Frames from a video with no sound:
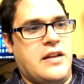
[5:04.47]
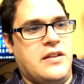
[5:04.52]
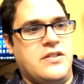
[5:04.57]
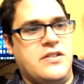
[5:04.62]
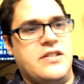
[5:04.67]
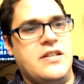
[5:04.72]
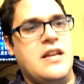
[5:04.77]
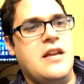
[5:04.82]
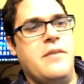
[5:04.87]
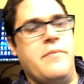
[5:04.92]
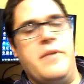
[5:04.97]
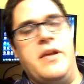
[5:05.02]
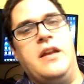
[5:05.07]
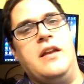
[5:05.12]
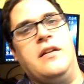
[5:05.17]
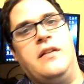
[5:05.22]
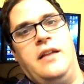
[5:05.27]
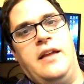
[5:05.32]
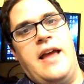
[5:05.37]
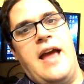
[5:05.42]
can see
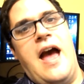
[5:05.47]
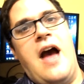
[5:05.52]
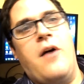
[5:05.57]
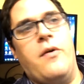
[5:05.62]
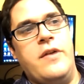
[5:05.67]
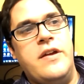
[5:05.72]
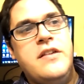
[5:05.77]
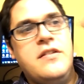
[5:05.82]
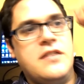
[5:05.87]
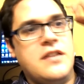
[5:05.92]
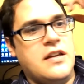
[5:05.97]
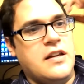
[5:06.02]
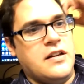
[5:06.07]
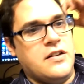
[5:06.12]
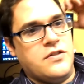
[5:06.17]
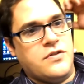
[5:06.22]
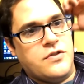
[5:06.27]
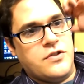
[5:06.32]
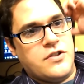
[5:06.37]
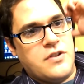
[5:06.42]
immediately how easy it
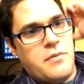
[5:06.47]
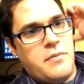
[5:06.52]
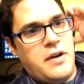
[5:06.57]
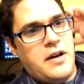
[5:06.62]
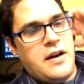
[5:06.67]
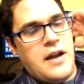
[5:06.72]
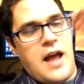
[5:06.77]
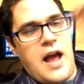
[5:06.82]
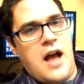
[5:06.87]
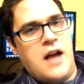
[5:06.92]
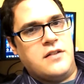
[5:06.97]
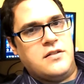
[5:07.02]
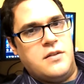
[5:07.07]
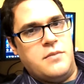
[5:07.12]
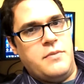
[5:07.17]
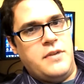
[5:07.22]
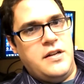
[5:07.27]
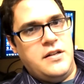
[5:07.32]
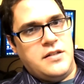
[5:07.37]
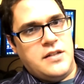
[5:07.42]
is for somebody to hack
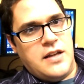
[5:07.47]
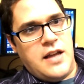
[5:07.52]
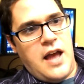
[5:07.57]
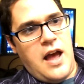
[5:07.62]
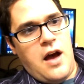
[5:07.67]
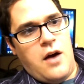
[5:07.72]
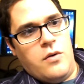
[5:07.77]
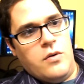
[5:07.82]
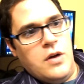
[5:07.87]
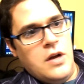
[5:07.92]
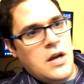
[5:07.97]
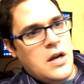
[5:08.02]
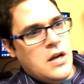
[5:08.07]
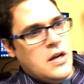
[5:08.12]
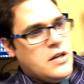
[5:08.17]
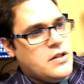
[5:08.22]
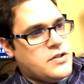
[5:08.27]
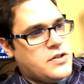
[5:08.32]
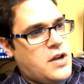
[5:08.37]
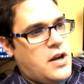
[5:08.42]
somebody's account.
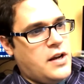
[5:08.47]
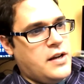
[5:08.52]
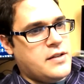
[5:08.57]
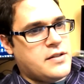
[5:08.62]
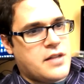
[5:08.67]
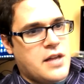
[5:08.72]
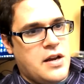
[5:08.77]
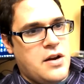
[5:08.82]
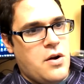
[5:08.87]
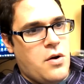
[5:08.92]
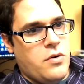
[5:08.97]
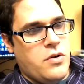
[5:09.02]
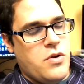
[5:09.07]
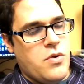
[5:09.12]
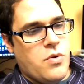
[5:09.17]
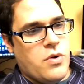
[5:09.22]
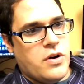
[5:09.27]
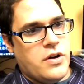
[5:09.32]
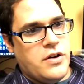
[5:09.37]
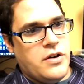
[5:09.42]
As long as they know
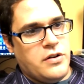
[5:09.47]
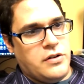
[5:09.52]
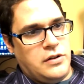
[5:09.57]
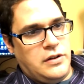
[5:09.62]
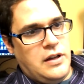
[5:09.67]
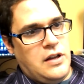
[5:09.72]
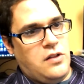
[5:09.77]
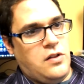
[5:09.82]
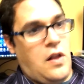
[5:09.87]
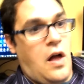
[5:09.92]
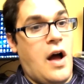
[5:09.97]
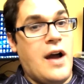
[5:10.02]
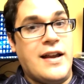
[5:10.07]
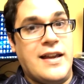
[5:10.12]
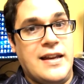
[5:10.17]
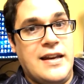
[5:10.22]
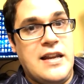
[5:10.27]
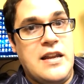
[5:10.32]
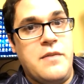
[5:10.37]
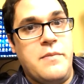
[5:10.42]
your
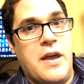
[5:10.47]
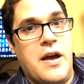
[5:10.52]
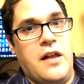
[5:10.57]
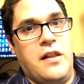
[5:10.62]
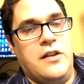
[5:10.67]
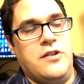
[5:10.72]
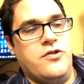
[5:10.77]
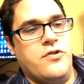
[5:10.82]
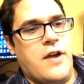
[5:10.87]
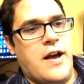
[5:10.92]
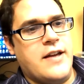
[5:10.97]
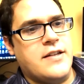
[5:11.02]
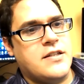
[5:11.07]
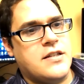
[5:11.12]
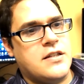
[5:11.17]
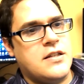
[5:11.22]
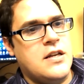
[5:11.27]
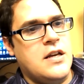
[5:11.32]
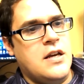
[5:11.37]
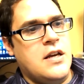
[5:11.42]
login email
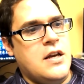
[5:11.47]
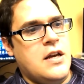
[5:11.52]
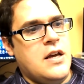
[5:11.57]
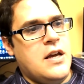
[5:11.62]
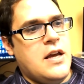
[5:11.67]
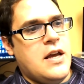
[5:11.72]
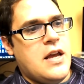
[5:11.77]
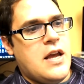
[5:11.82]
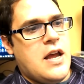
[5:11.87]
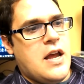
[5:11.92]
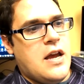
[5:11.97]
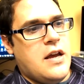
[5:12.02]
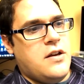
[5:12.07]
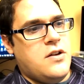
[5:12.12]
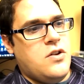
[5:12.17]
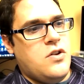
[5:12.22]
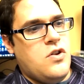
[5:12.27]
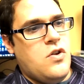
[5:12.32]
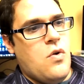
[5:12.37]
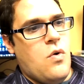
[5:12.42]
address
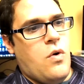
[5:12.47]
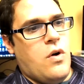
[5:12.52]
and